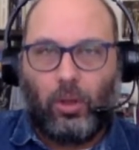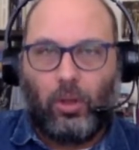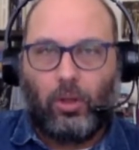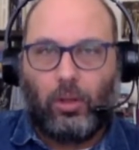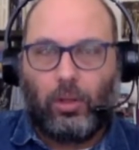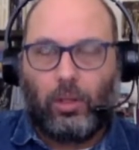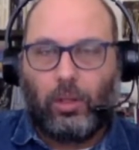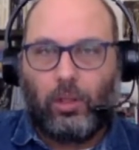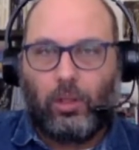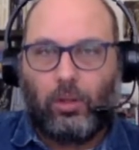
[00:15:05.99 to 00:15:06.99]
in the
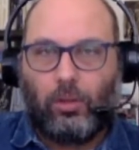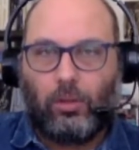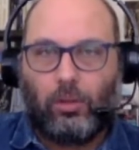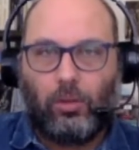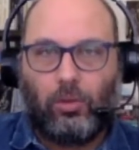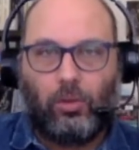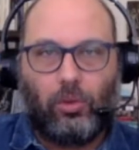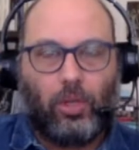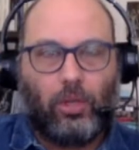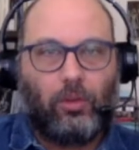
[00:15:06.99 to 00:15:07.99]
clinic to get